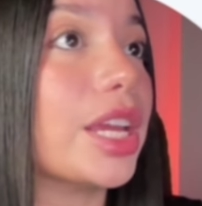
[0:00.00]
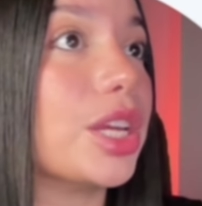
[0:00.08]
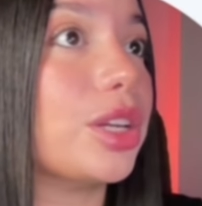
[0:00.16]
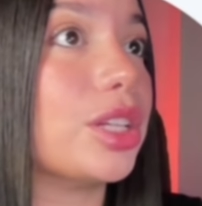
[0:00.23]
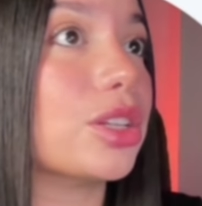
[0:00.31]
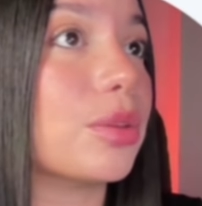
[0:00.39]

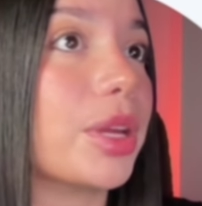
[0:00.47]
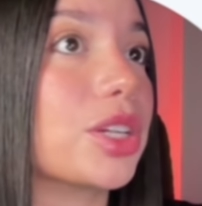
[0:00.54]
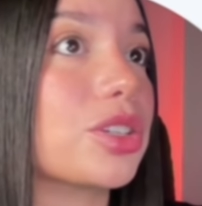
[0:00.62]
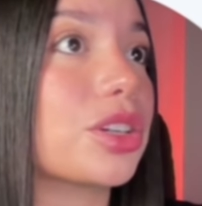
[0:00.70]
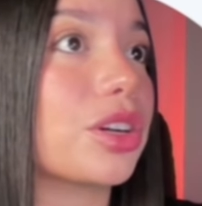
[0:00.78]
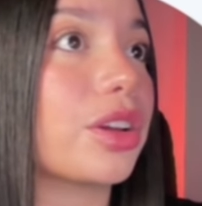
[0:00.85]
you need to
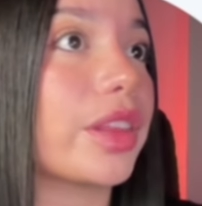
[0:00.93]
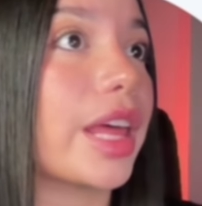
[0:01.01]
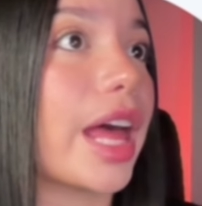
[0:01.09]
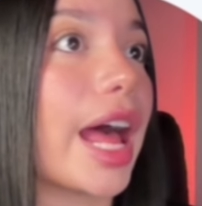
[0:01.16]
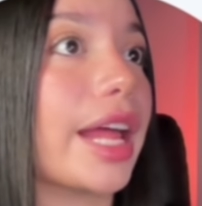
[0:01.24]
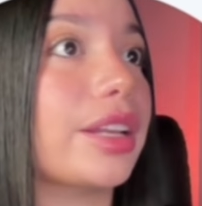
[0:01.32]
make sure
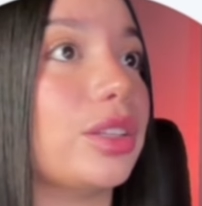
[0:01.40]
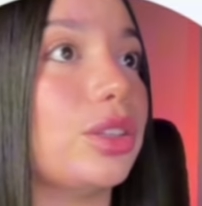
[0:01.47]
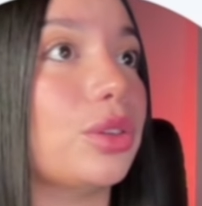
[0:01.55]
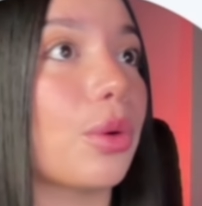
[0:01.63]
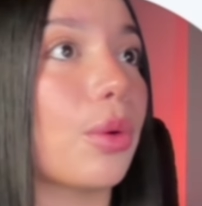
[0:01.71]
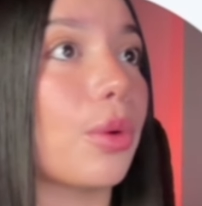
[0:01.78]
that
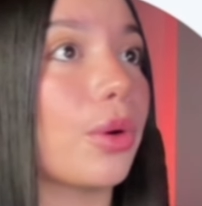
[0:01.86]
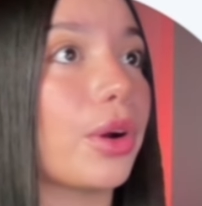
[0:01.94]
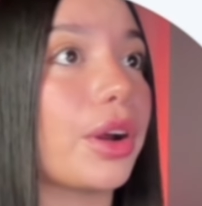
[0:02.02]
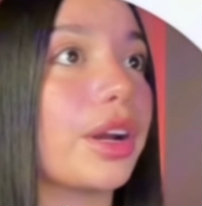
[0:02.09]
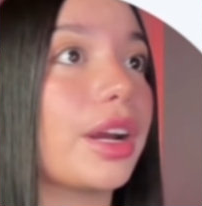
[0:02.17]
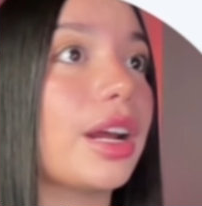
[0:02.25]

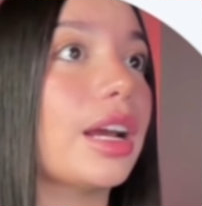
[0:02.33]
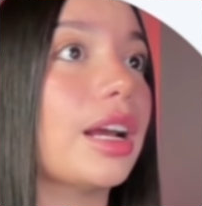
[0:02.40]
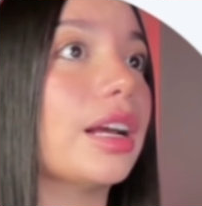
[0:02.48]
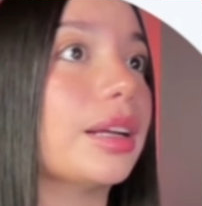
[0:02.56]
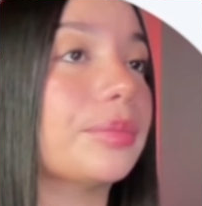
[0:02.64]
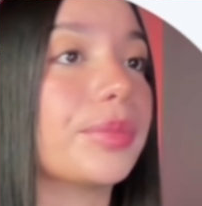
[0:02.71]
your
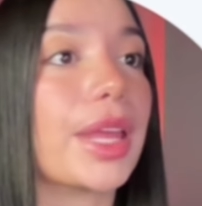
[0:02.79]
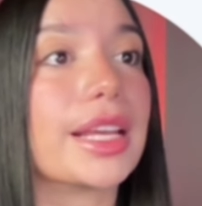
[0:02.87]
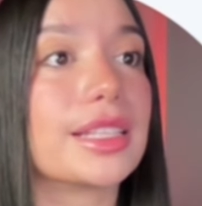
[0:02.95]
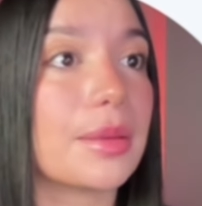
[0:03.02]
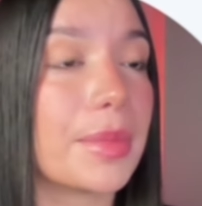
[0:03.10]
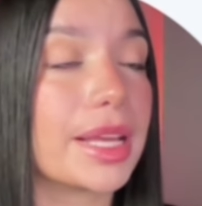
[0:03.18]

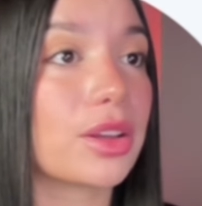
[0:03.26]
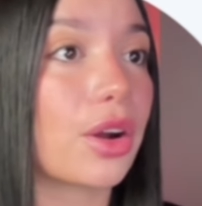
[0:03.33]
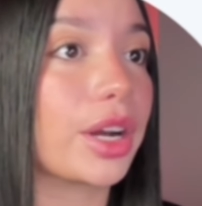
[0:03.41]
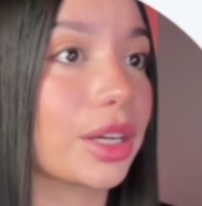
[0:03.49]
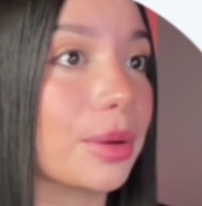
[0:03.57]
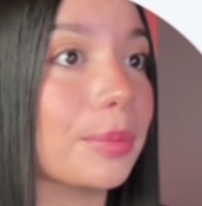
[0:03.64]
SMS
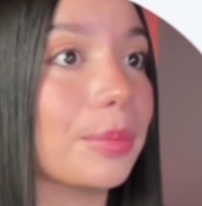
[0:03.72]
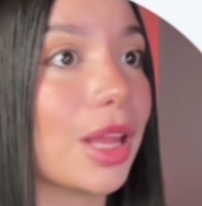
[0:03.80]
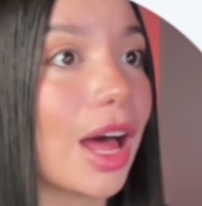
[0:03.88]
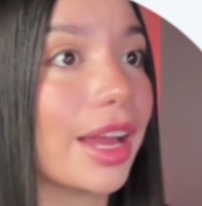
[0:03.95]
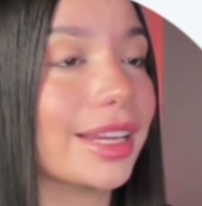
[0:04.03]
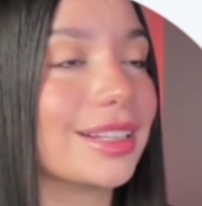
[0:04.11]
are
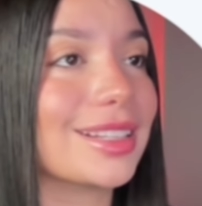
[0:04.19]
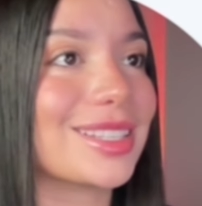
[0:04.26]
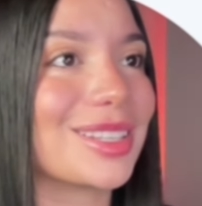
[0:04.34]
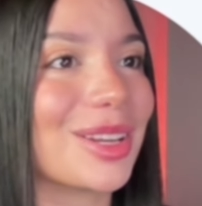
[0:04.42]
compliant.